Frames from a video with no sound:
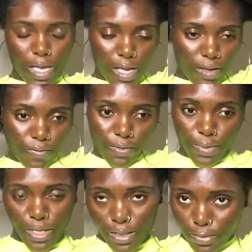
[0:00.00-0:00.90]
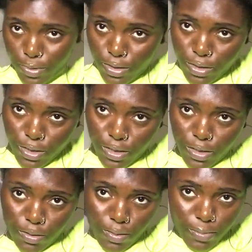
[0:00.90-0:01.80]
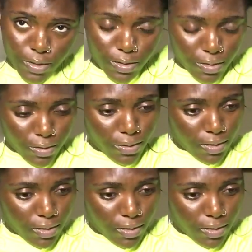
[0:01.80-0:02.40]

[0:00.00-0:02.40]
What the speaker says: I don't want my hair to be dirty, so I'm just gonna